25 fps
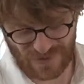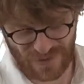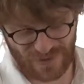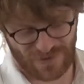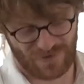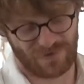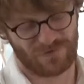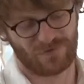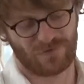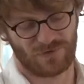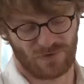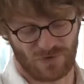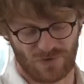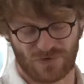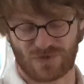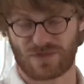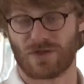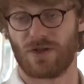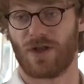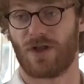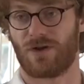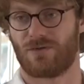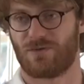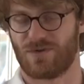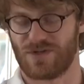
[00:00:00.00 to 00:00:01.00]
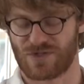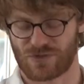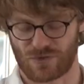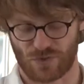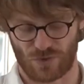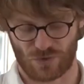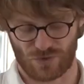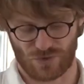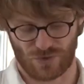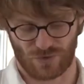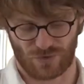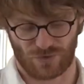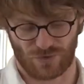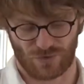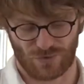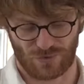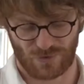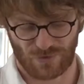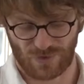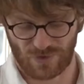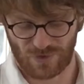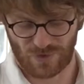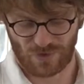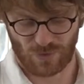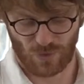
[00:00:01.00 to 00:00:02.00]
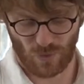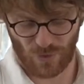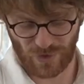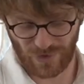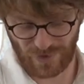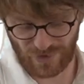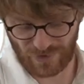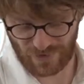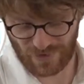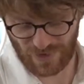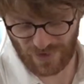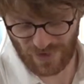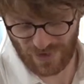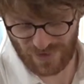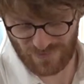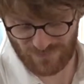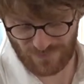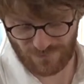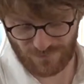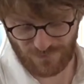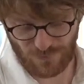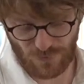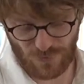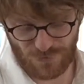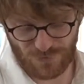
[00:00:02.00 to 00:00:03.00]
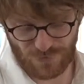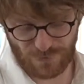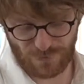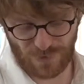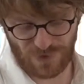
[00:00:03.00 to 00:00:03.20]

and there's a lot of research on going even further,